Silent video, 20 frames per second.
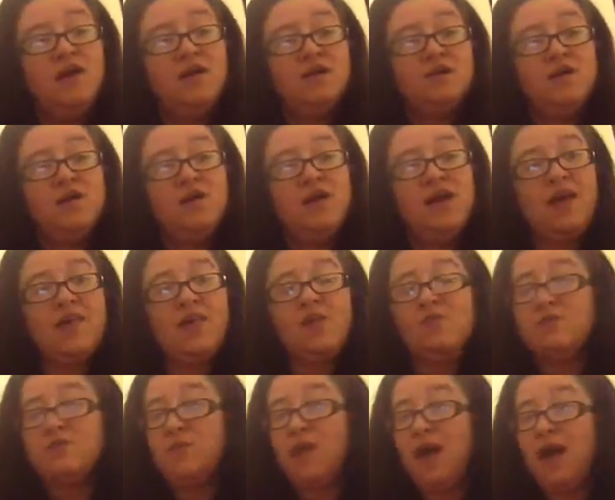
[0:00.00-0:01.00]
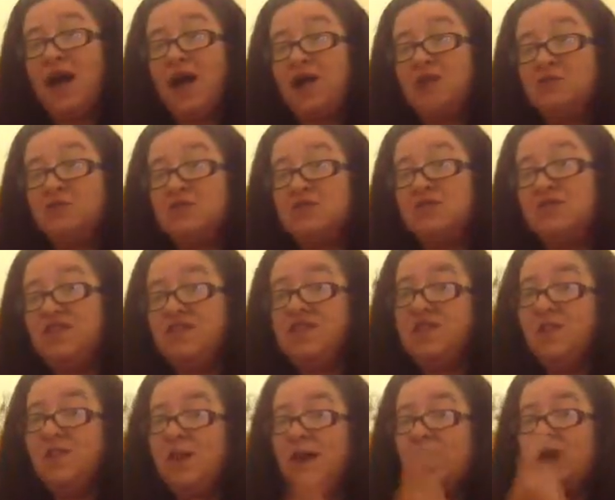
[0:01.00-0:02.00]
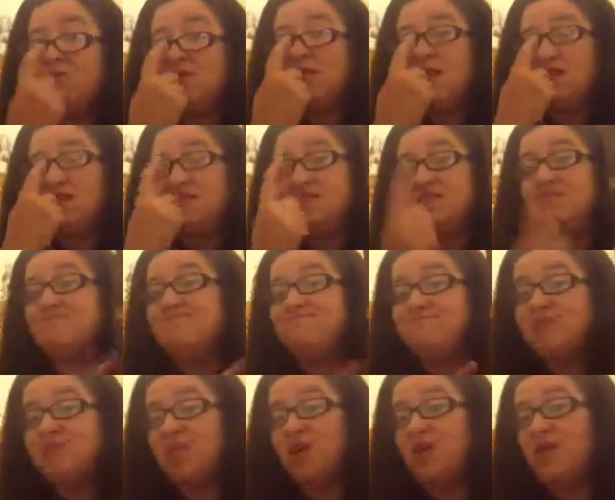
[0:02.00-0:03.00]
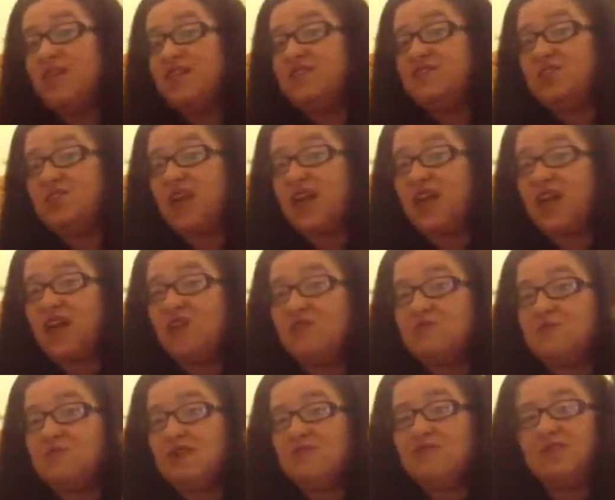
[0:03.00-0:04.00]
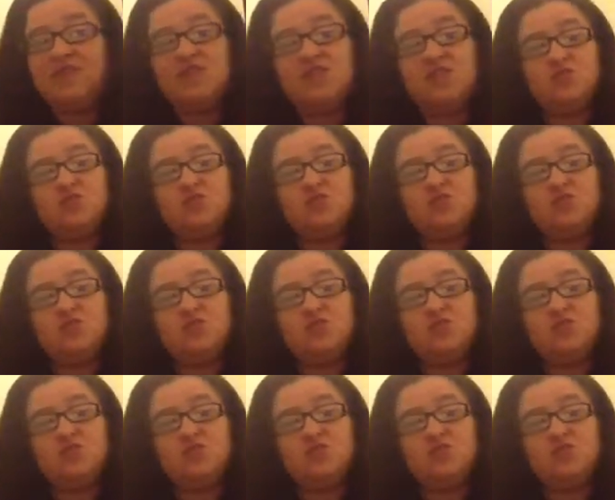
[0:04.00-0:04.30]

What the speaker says: So yeah, that was £1. If you need a Poundland, go in, check it out. I think they do